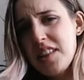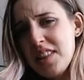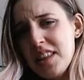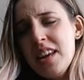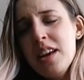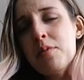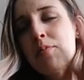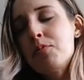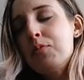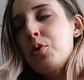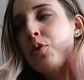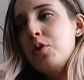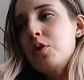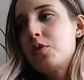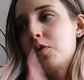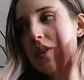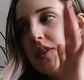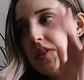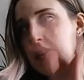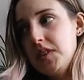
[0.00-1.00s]
I think I'm more
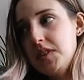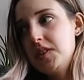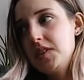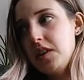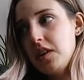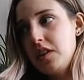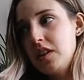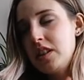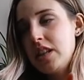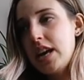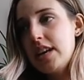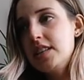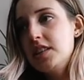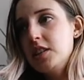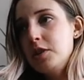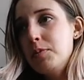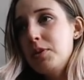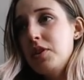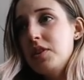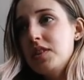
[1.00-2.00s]
nervous this year than
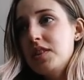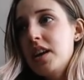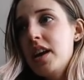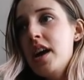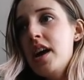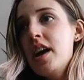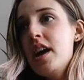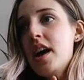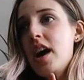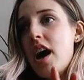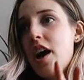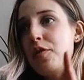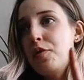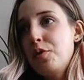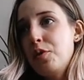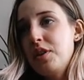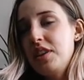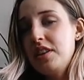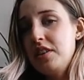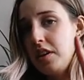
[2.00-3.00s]
last year because I've
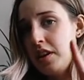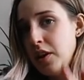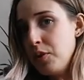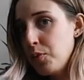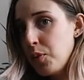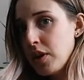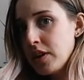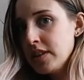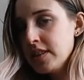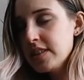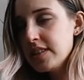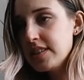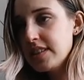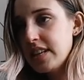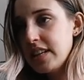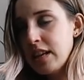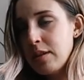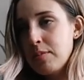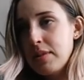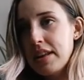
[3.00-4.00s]
already done it once
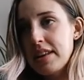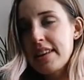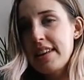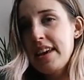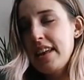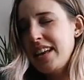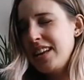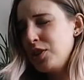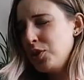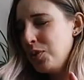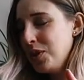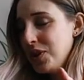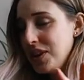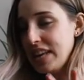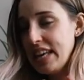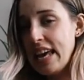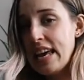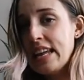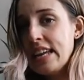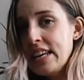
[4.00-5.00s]
and I'm like, can I do it
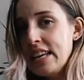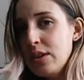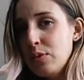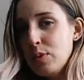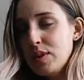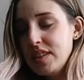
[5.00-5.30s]
again?